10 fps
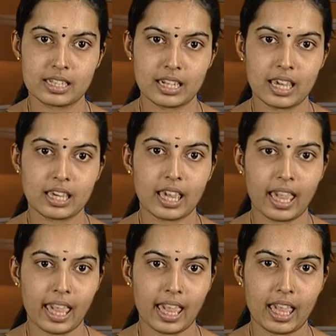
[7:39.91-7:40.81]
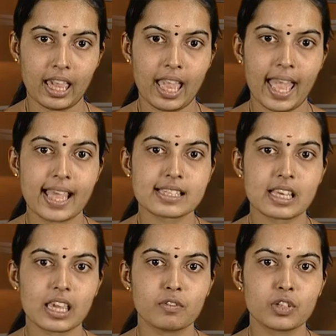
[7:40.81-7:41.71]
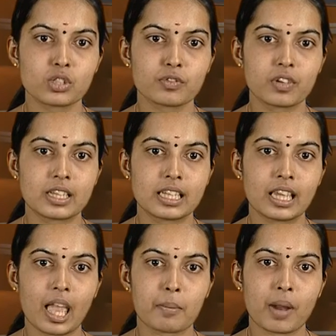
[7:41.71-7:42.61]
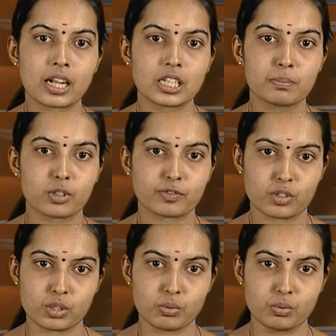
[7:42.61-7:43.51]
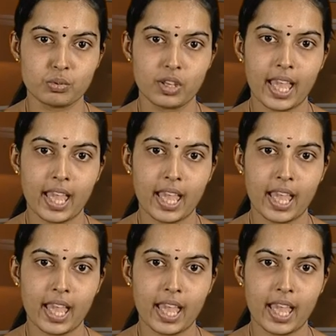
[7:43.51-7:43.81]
Take A as the event of getting a multiple of 2